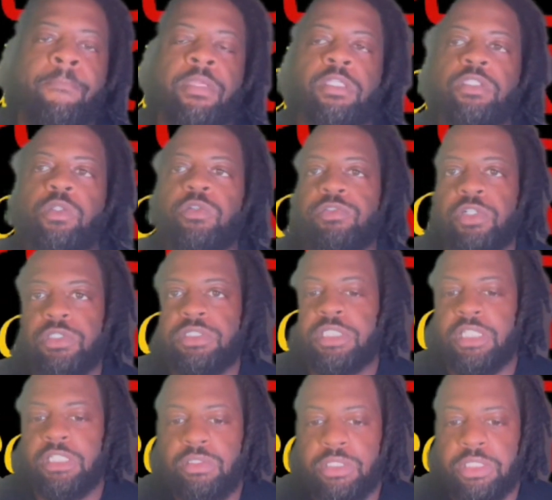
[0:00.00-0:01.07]
So first
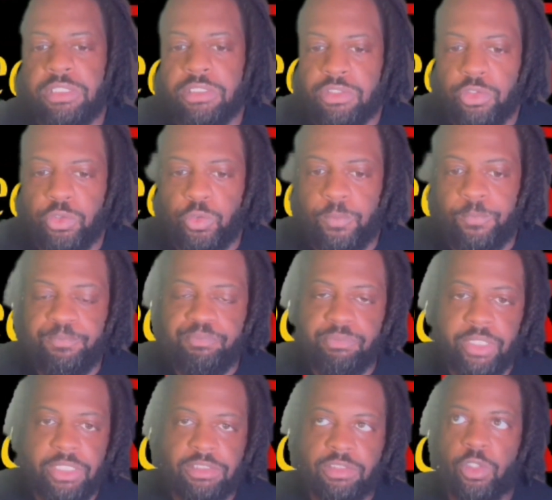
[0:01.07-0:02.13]
thing you need to do
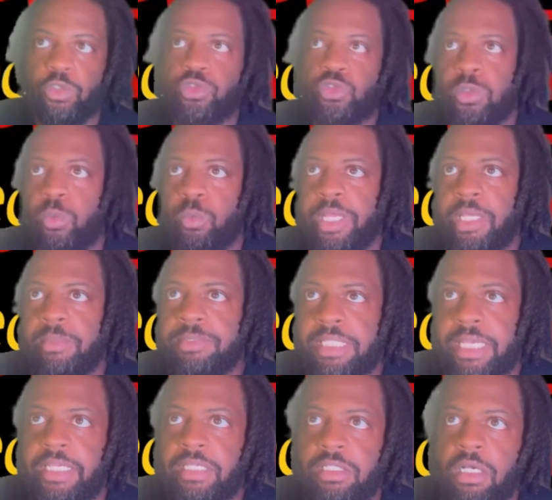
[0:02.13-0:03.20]
is go to a
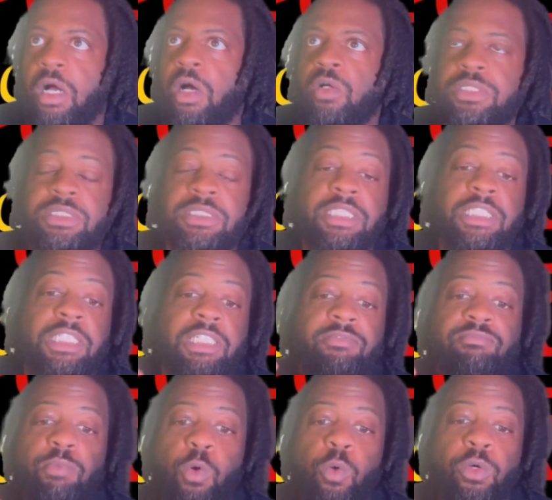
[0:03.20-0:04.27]
website called
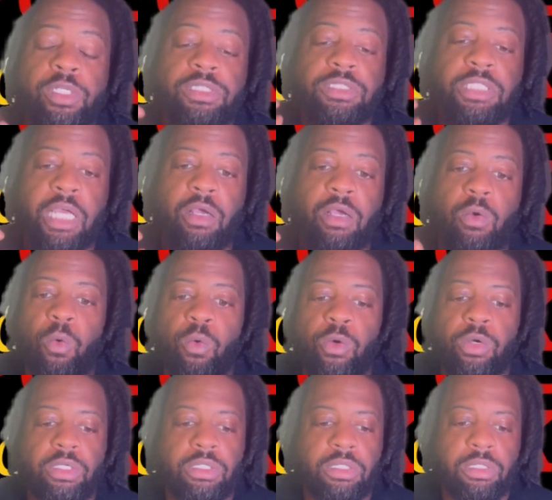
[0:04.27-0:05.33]

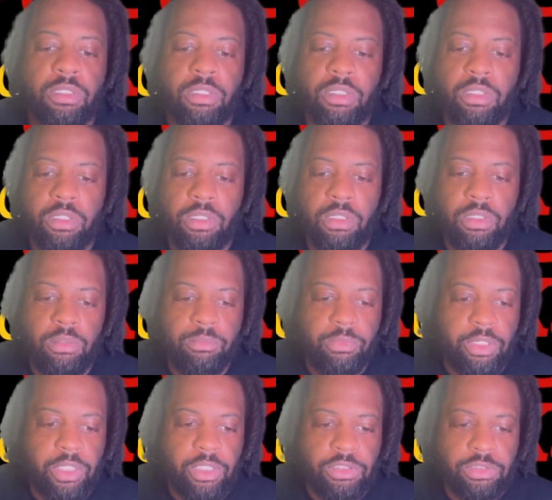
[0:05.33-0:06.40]
stevemorris.org. I'm going
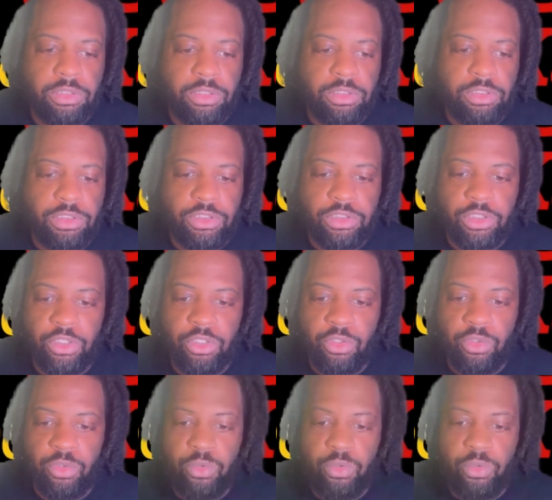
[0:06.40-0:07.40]
to actually show